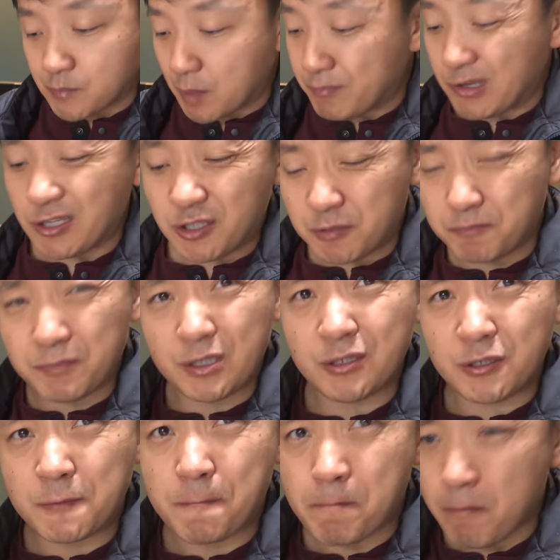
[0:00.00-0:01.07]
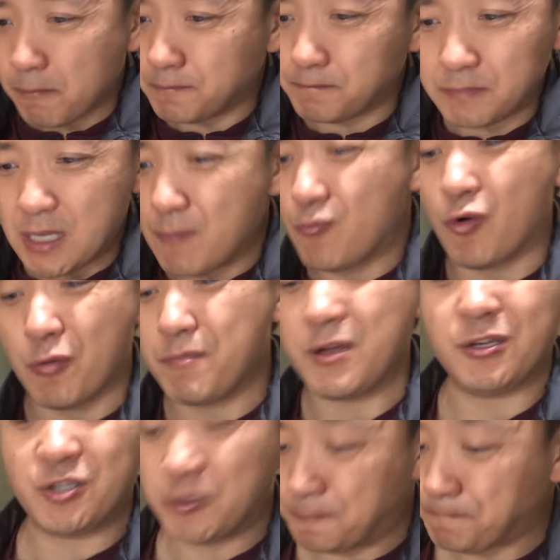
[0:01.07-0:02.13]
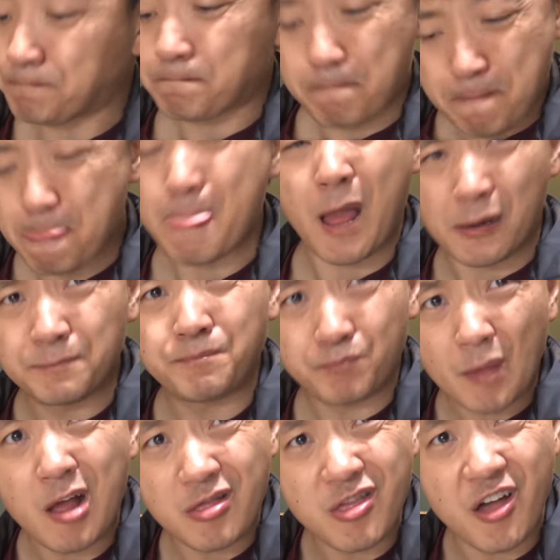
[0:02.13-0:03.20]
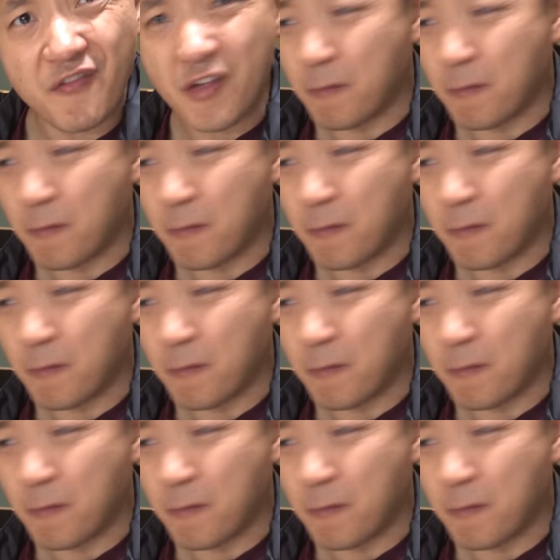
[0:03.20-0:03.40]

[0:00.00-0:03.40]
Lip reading: Meat, meat, and more meat. Love